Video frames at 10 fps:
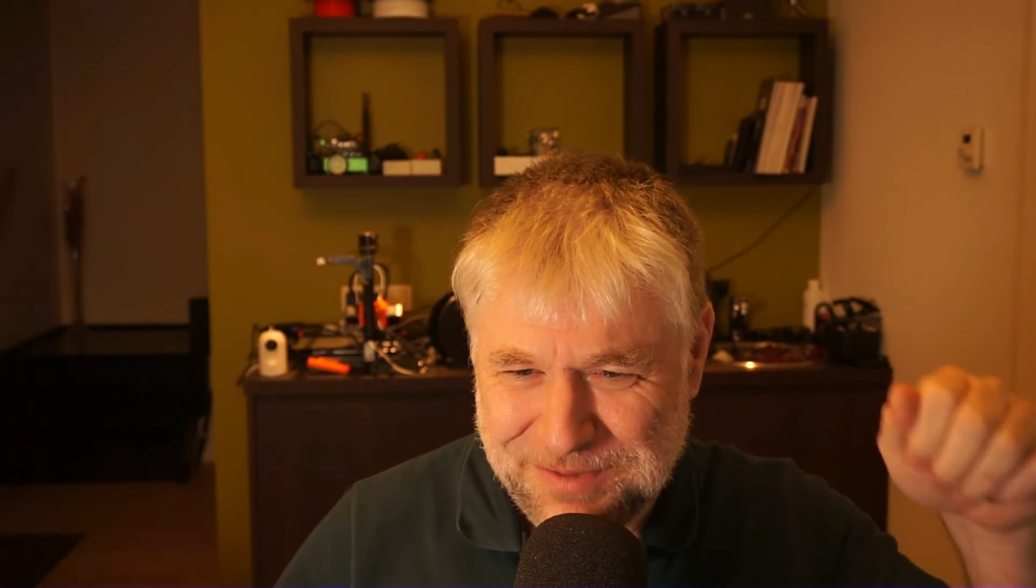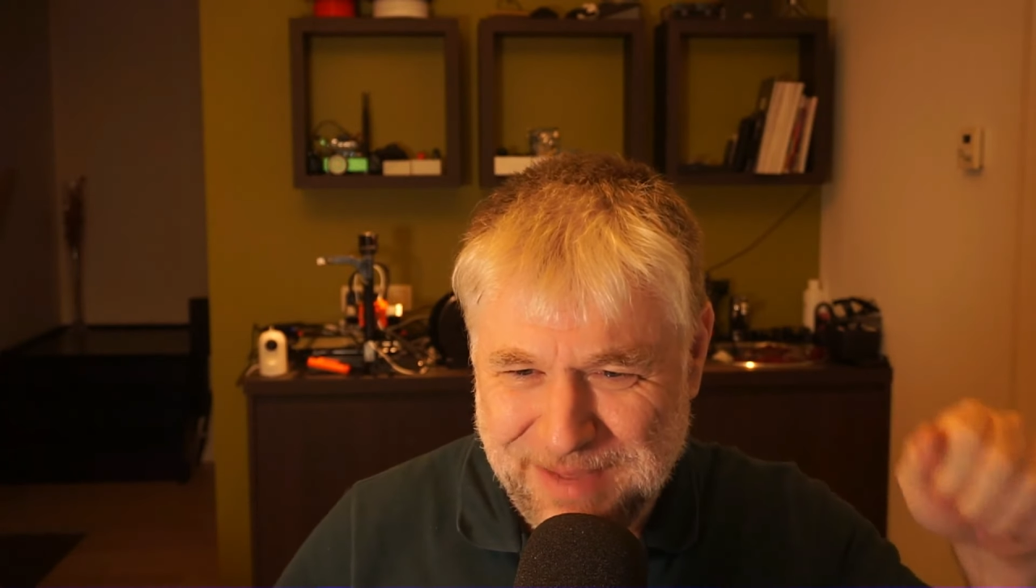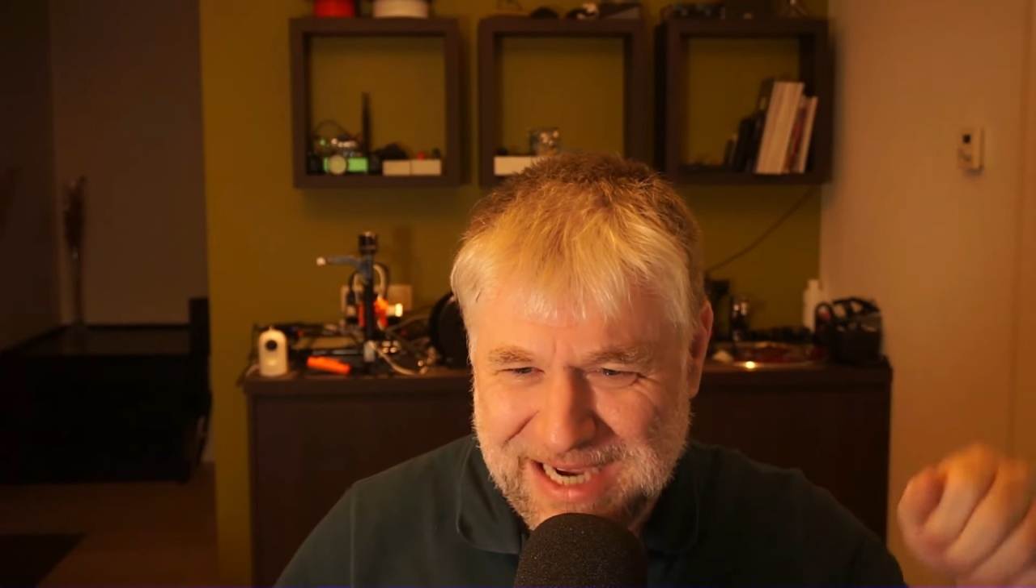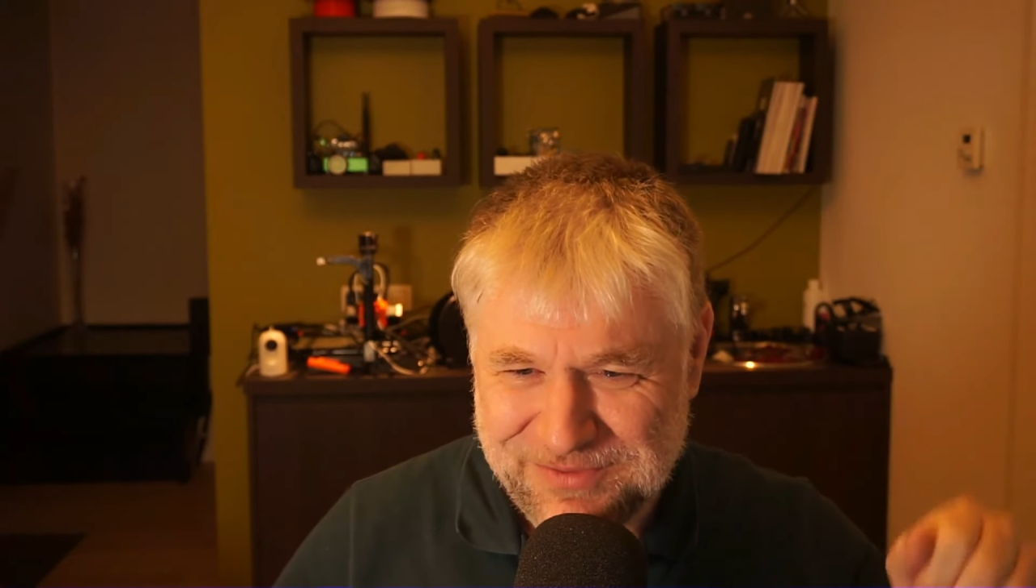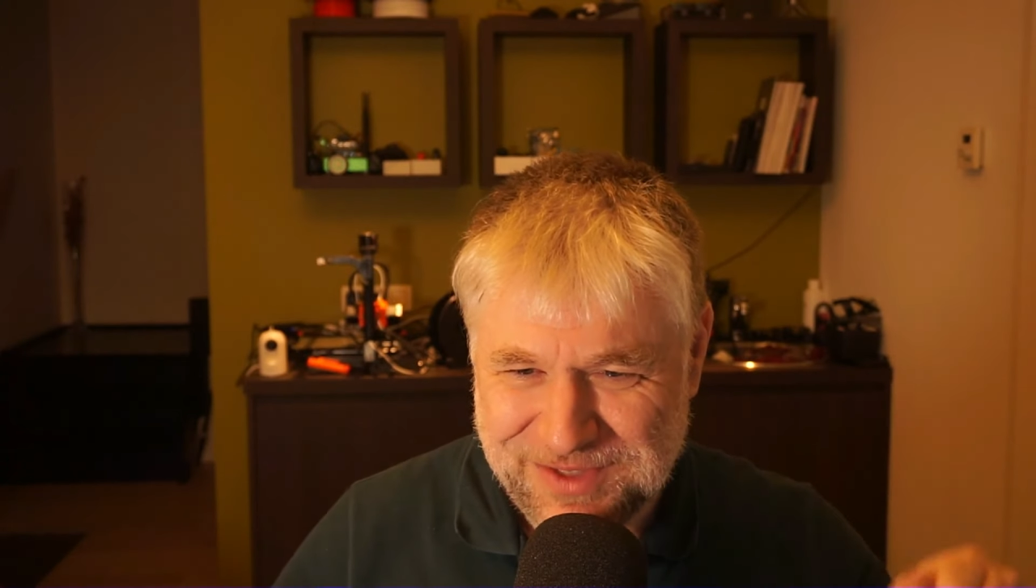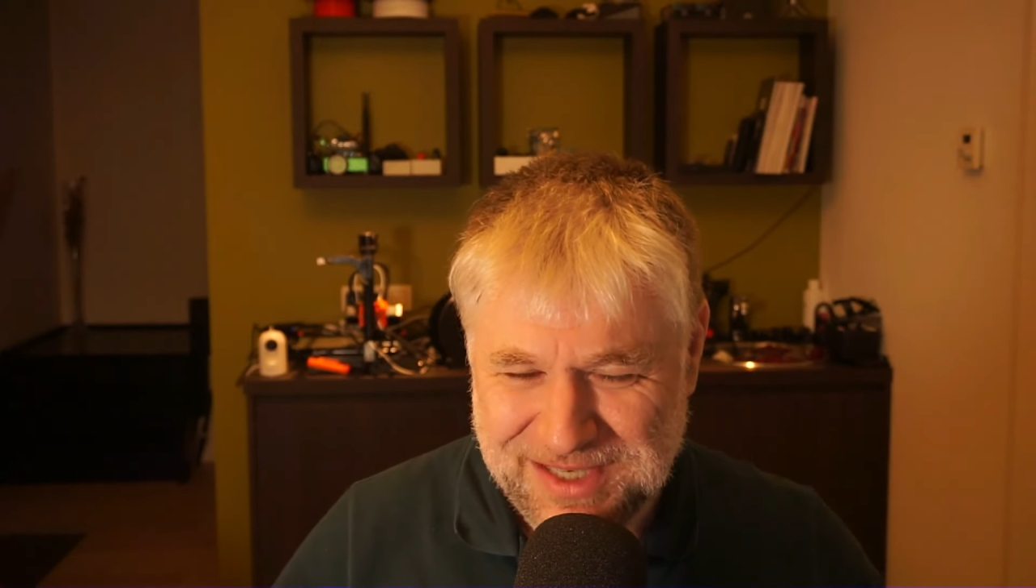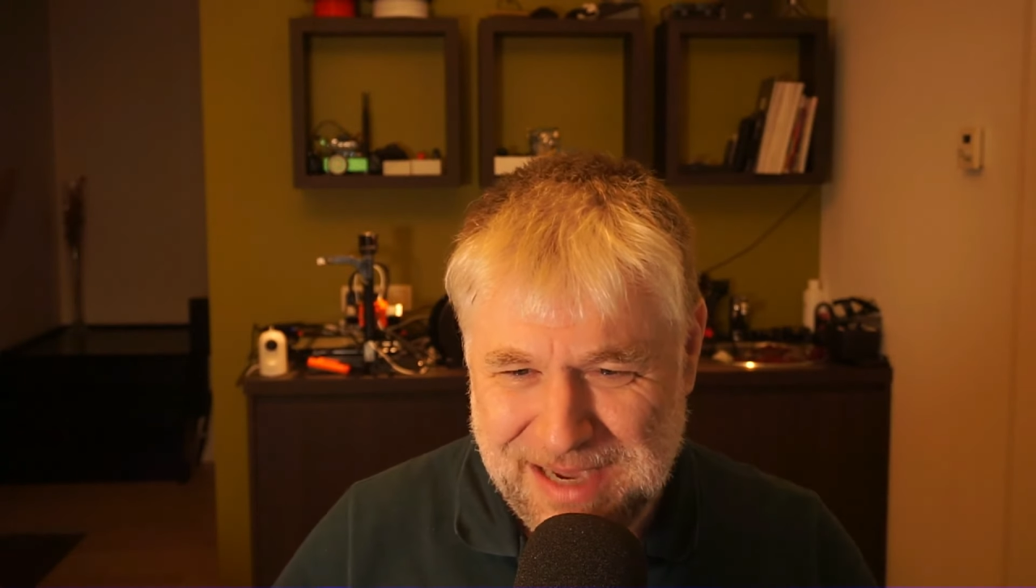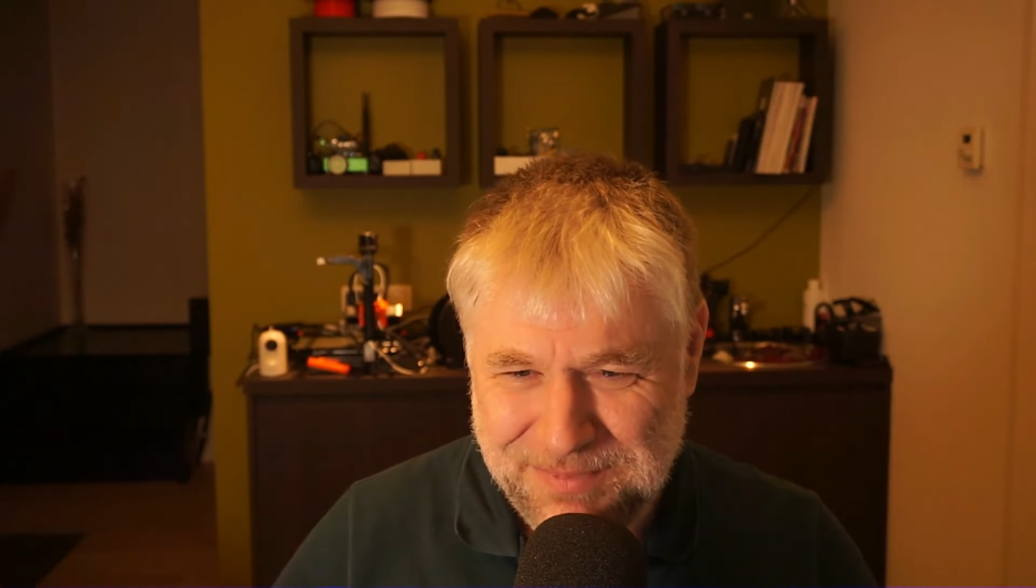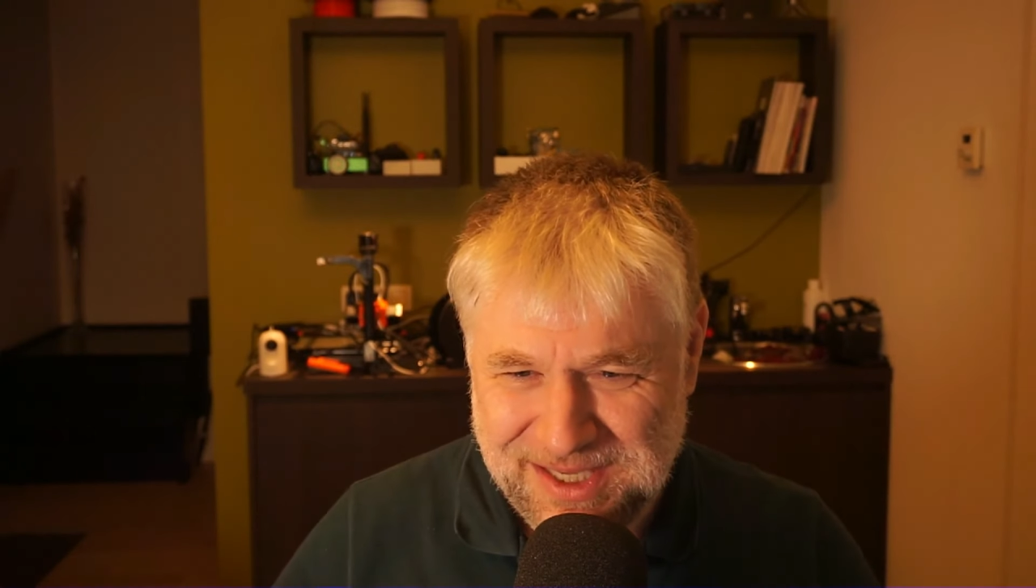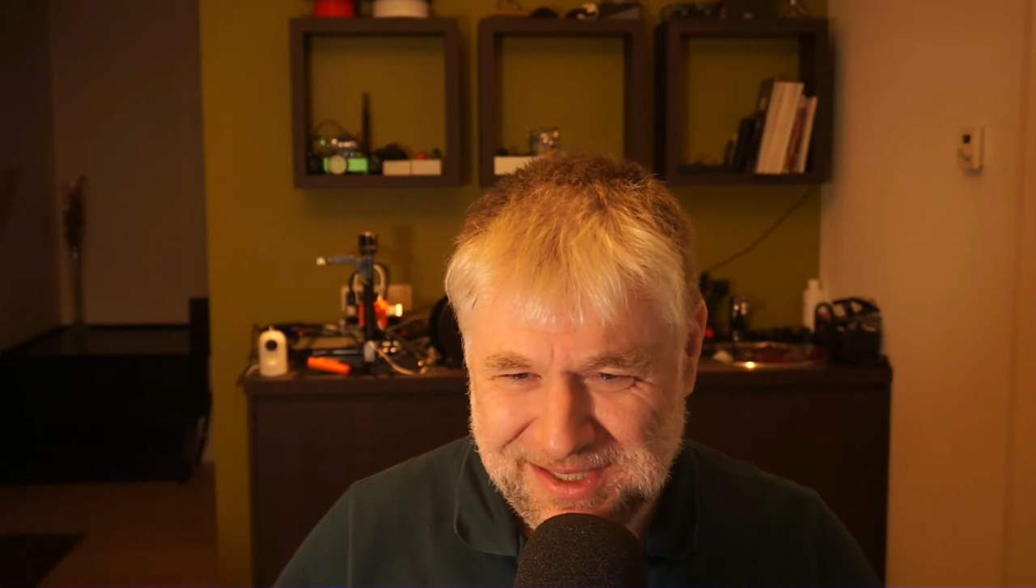back of the
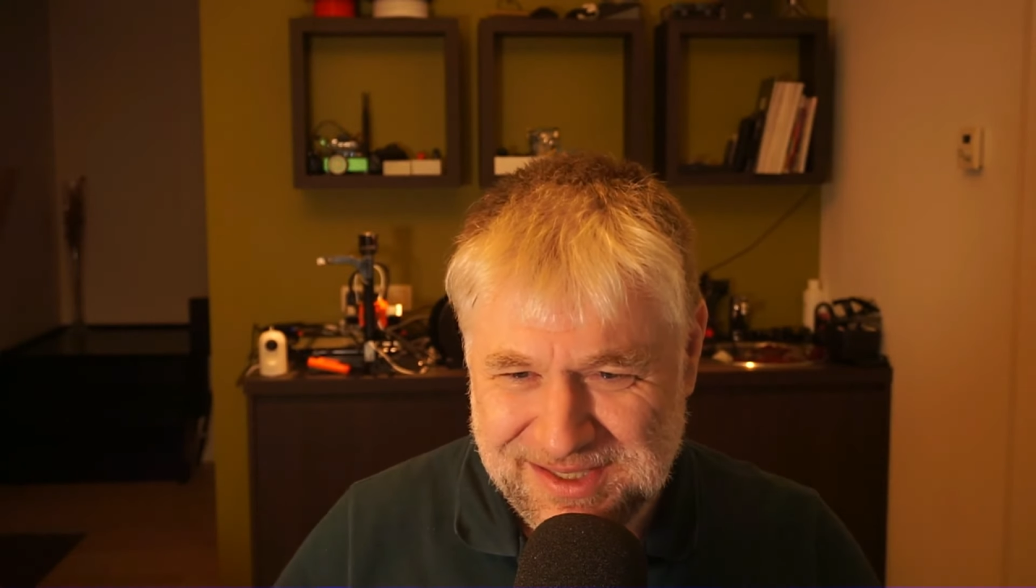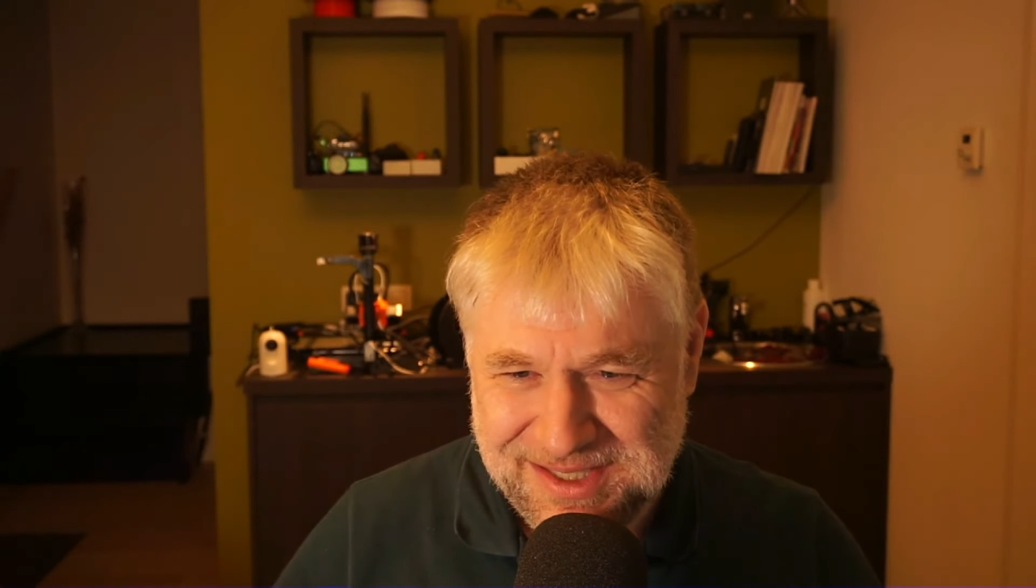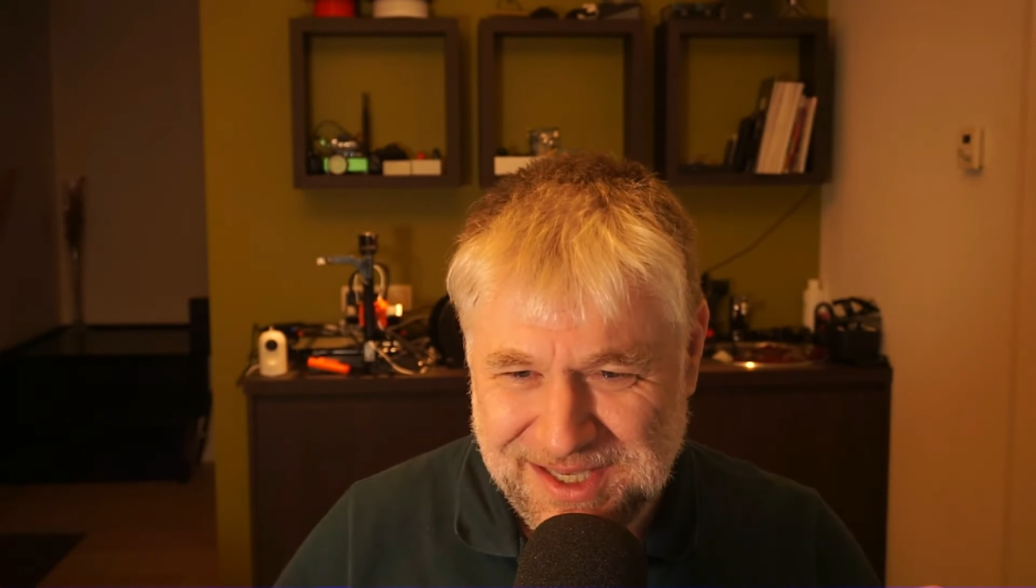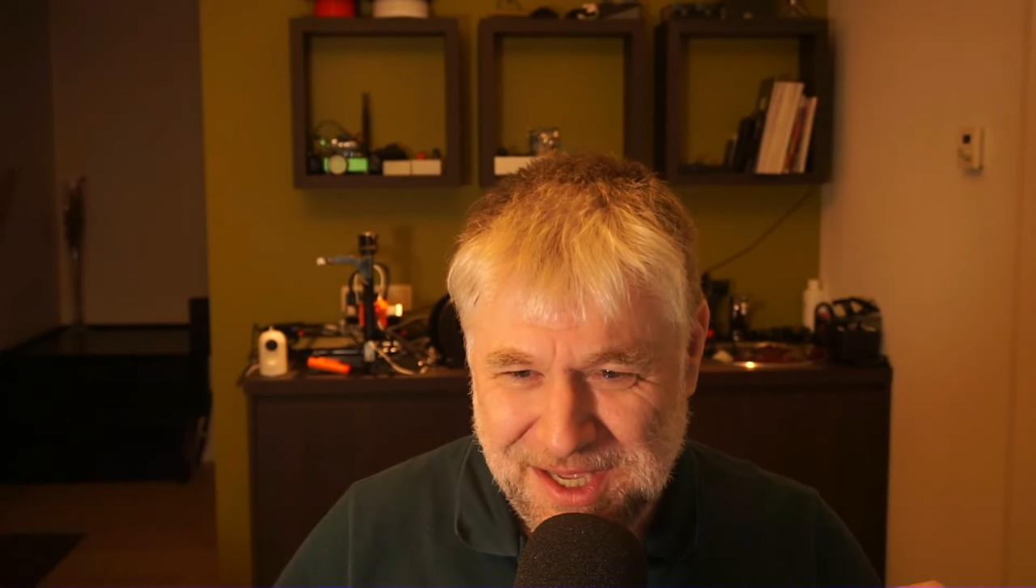napkin,